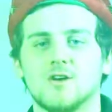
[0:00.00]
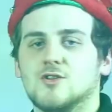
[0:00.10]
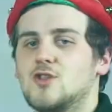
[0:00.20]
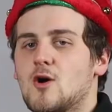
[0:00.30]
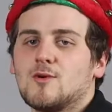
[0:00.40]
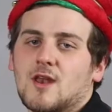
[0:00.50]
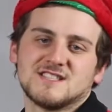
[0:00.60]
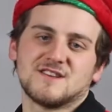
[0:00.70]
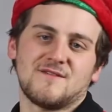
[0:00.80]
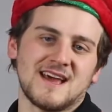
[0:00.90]
No one
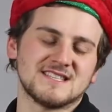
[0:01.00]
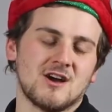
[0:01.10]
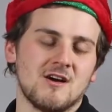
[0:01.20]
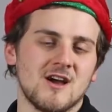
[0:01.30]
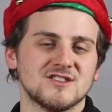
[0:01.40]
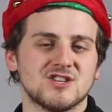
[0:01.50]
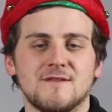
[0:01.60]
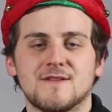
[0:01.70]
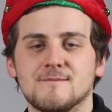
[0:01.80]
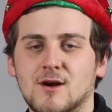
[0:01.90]
likes a flat tyre, so
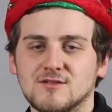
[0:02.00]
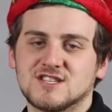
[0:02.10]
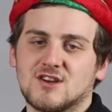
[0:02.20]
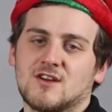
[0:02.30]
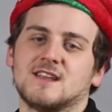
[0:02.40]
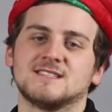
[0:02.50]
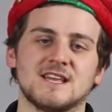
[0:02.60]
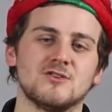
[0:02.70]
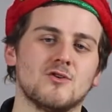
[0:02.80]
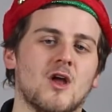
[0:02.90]
if the motorcyclist
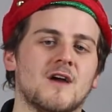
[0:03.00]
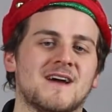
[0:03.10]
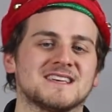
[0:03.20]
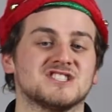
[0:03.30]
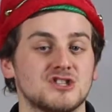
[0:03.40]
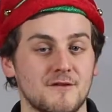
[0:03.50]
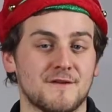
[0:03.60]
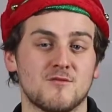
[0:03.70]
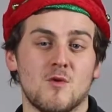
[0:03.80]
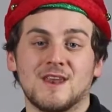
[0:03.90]
in your life has
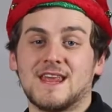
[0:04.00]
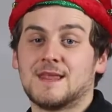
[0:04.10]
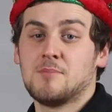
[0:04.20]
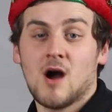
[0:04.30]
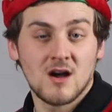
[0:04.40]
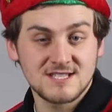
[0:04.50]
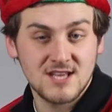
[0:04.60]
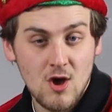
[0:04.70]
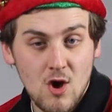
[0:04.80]
suffered from one in the past,